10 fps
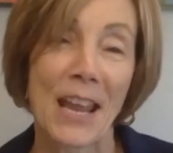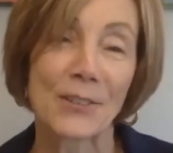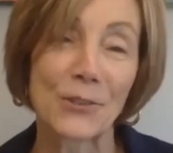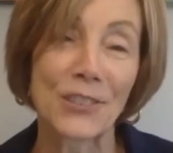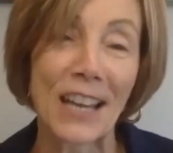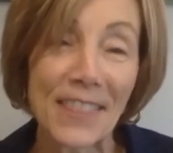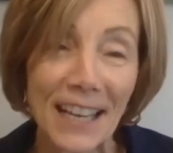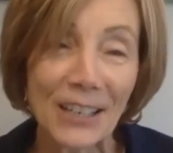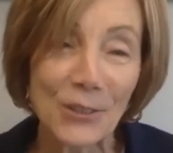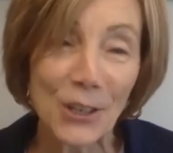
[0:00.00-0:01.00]
So Jen,
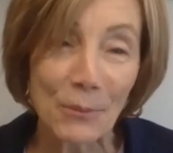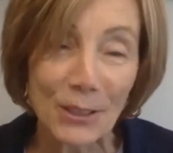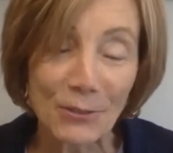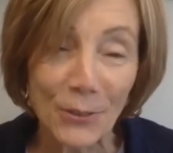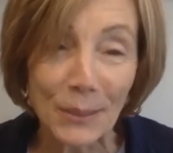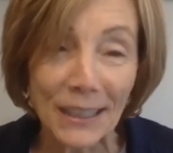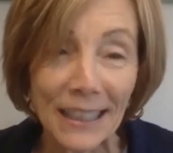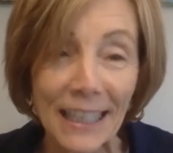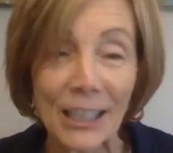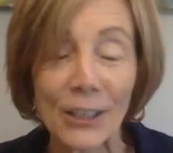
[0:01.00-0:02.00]
thank you so much for
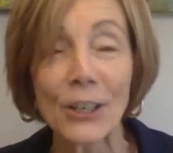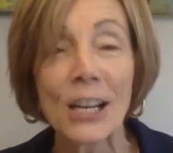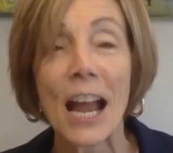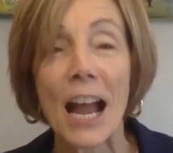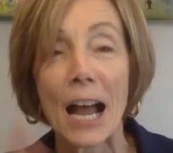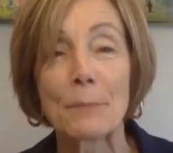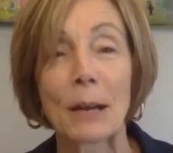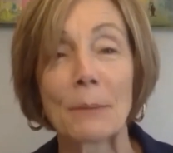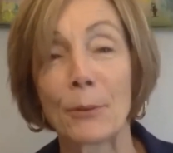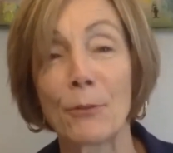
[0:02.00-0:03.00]
being here.
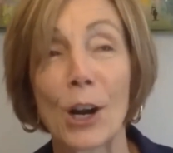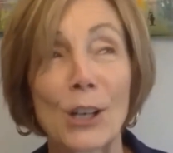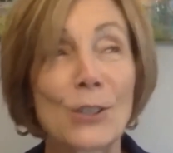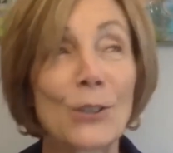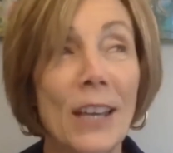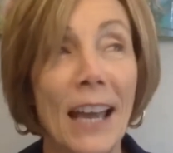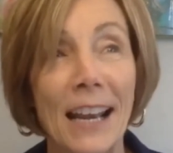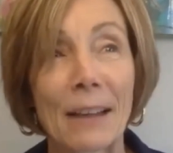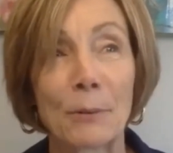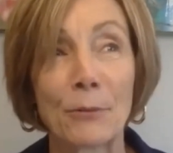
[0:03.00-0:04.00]
Before I do
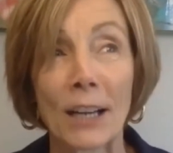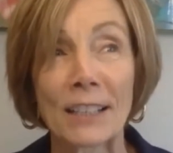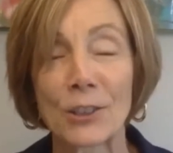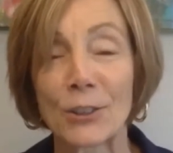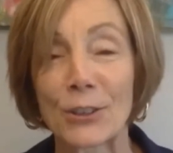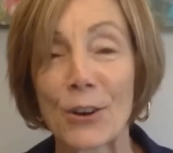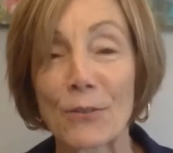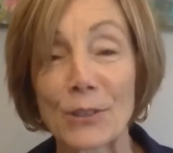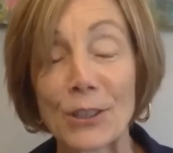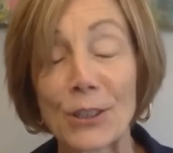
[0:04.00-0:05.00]
that, before I turn it
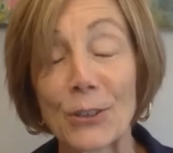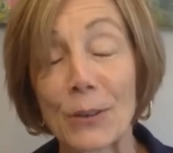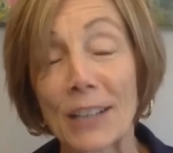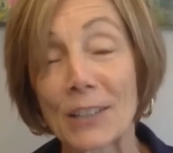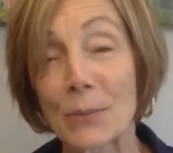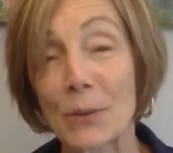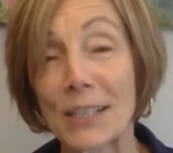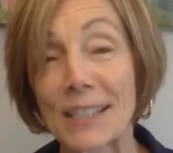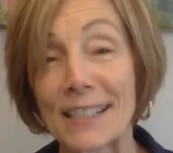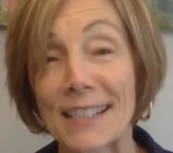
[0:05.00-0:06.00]
over to you, I just
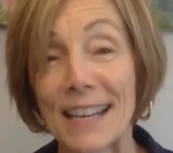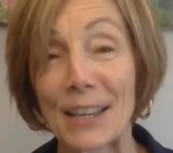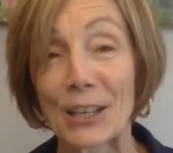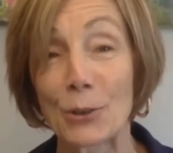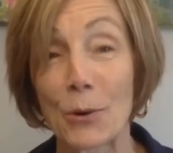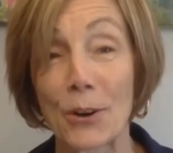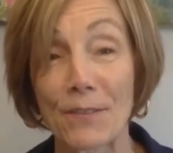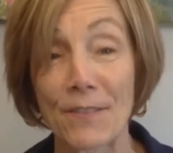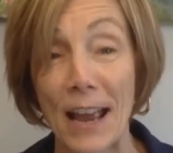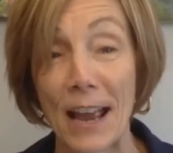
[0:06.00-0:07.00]
wanted to say that you are
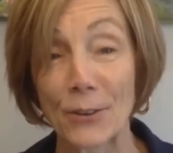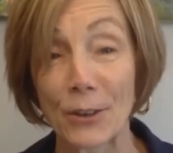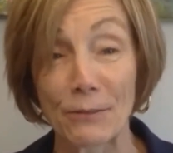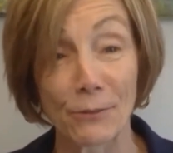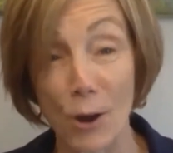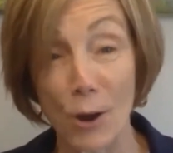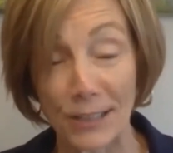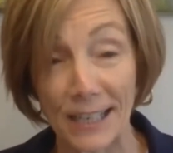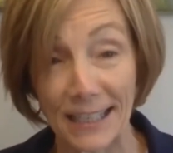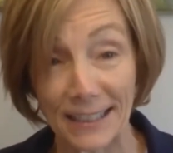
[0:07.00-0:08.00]
the founder of Raw
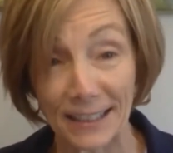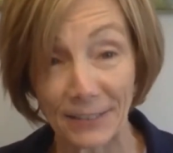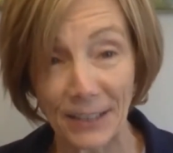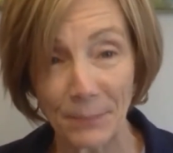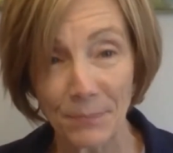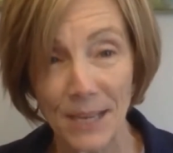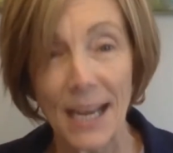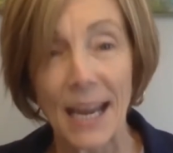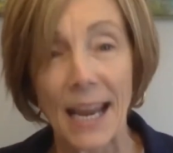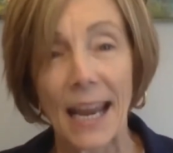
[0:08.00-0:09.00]
Naked Living,
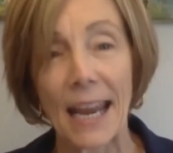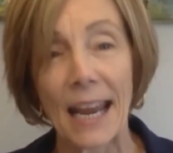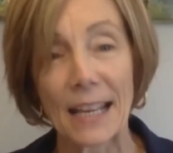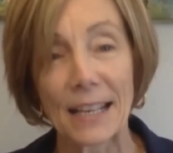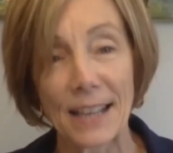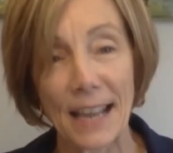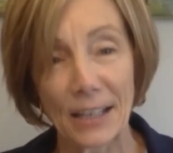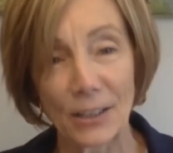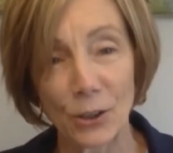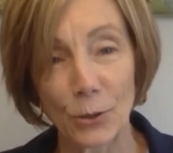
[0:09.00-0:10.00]
and
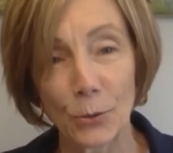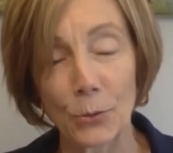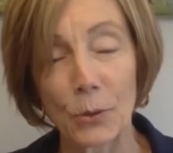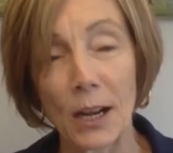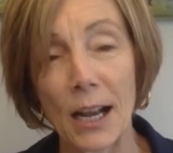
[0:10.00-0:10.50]
that you